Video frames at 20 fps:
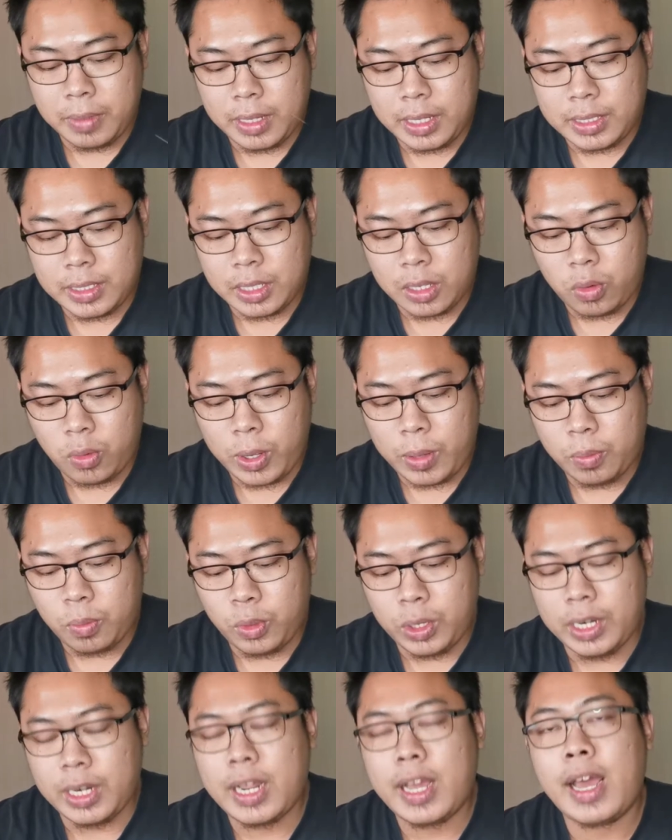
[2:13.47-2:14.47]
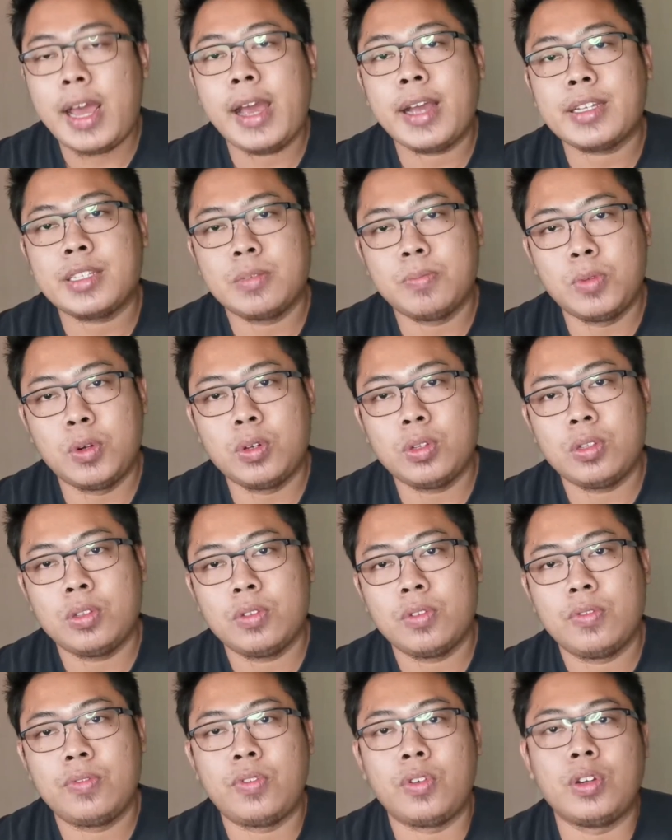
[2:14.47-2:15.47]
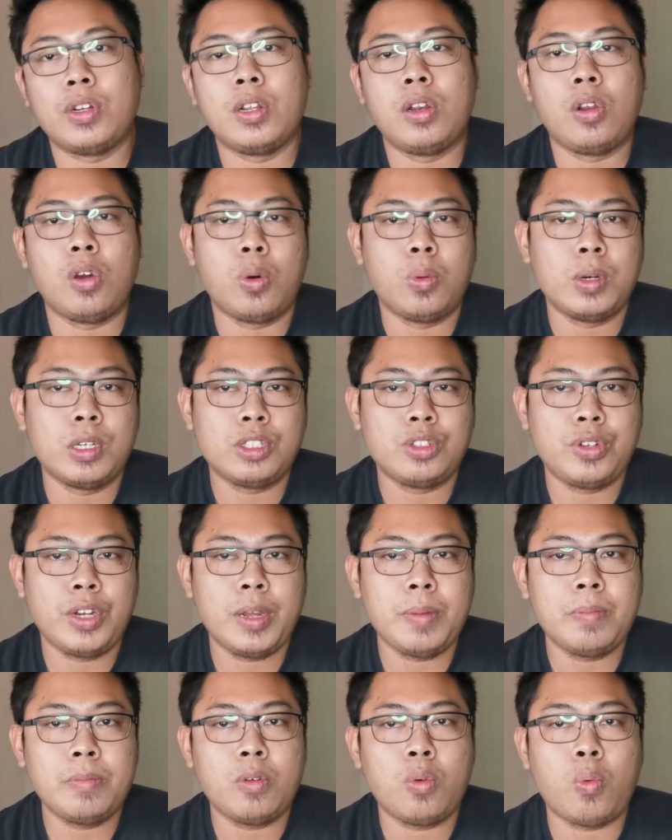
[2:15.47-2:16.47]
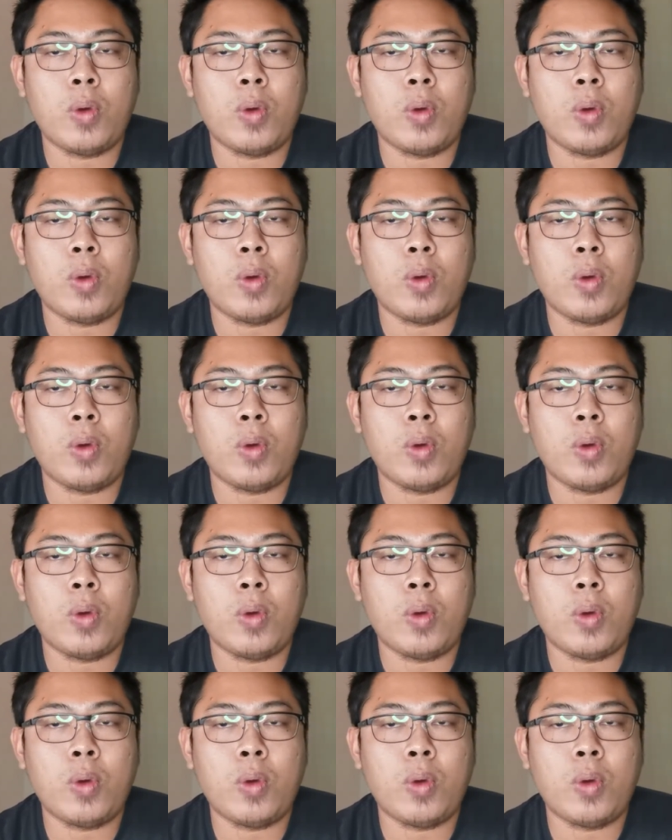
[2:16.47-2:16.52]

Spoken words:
is equipped with X mode for the lower trim,